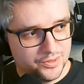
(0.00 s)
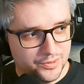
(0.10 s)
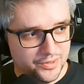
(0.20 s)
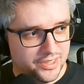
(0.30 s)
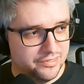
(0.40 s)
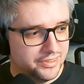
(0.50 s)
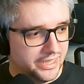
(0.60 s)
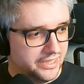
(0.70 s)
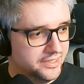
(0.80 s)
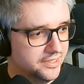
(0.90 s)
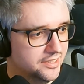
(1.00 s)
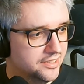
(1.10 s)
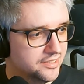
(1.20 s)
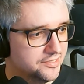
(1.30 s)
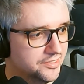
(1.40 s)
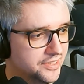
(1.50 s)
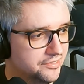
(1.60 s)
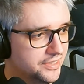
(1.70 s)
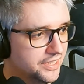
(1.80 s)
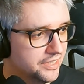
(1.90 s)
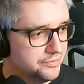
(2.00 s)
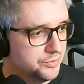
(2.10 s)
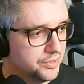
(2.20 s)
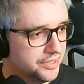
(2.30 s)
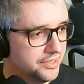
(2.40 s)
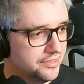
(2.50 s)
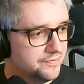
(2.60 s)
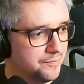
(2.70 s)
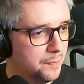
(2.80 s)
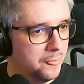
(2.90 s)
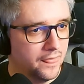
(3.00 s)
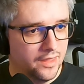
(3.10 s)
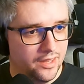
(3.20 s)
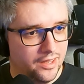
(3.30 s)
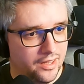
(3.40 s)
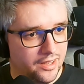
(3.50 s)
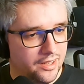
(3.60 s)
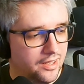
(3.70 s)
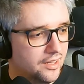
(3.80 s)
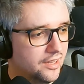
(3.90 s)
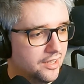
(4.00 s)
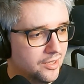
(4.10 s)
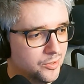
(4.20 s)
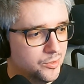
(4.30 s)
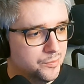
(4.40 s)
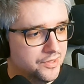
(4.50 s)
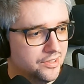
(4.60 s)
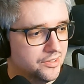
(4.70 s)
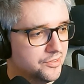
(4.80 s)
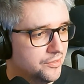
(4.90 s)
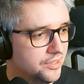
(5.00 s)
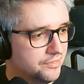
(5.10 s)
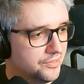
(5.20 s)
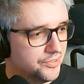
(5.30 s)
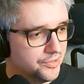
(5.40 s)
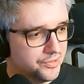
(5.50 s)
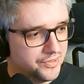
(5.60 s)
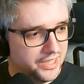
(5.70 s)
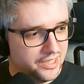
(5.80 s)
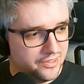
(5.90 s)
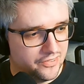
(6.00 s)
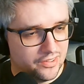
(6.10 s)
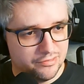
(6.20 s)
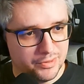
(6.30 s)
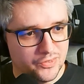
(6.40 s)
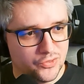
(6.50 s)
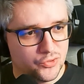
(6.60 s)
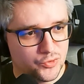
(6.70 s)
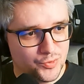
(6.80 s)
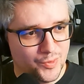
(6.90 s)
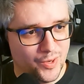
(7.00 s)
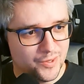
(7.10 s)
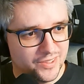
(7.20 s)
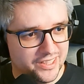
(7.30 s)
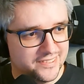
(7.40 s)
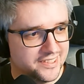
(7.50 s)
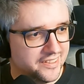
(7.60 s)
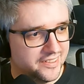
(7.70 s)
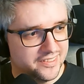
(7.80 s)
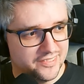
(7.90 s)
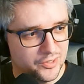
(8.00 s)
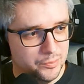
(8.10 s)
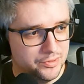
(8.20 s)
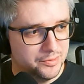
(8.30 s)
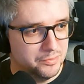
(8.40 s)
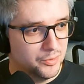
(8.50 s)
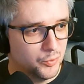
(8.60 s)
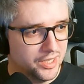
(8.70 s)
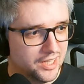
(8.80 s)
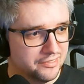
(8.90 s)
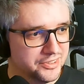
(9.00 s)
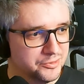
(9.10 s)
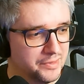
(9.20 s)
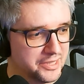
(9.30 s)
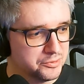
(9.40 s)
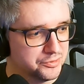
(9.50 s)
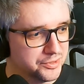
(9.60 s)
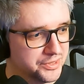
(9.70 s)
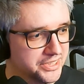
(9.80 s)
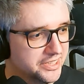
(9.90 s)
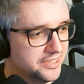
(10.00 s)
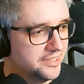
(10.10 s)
Good evening. Good evening, everyone. I hope the audio levels are okay because I've been struggling setting this up, but we have a new microphone.